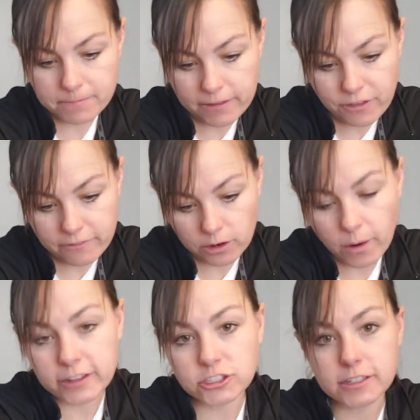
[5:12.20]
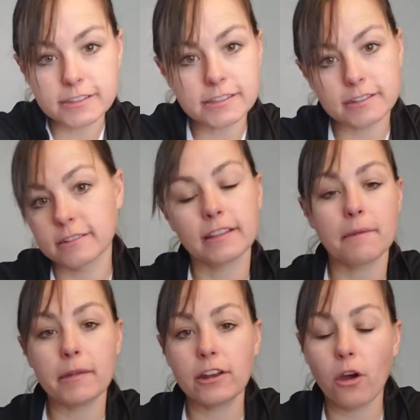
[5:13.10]
If you have any questions, let
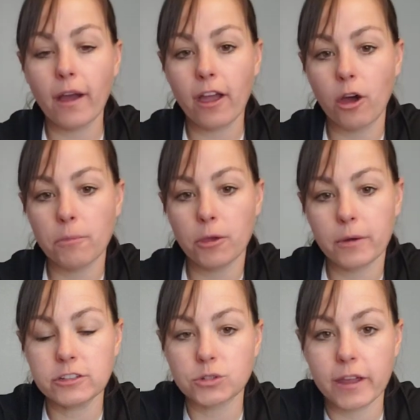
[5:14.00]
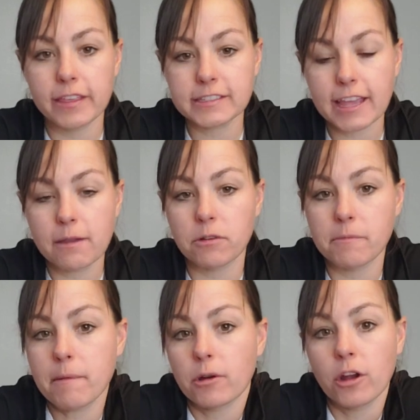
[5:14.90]
me know. I hope you enjoy this game.
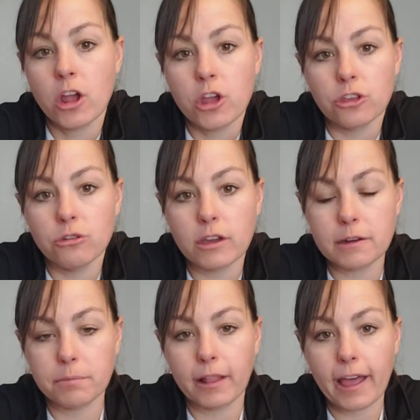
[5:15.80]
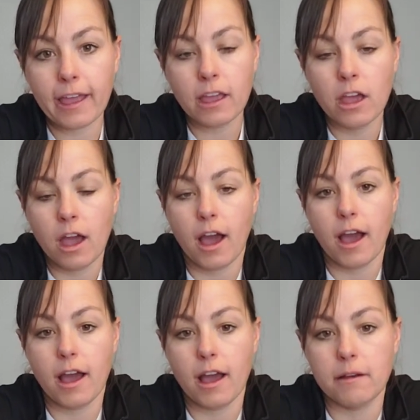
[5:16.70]
Remember, you can play
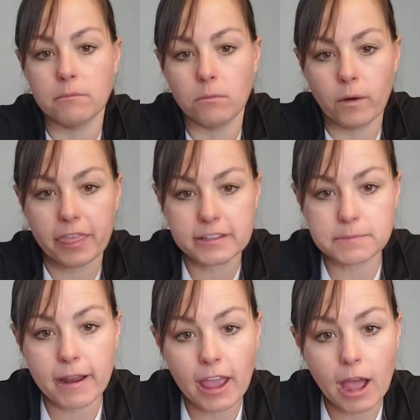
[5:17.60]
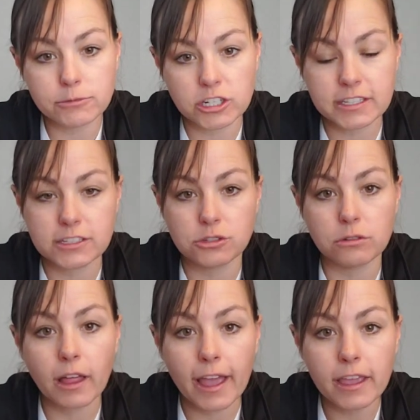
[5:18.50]
with as many objects as you
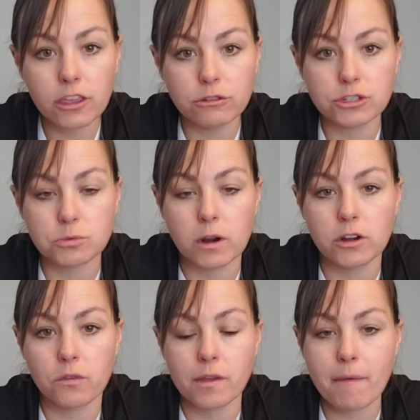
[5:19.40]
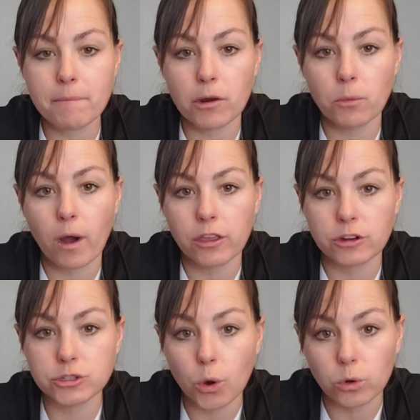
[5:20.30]
like. You just want to remember what your
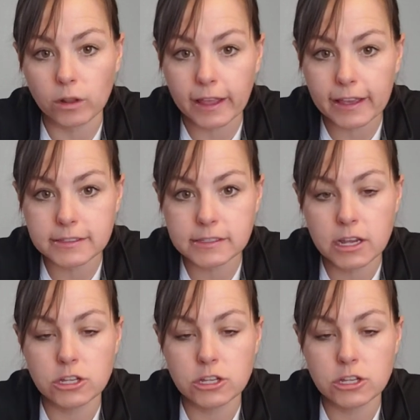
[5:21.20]
total is.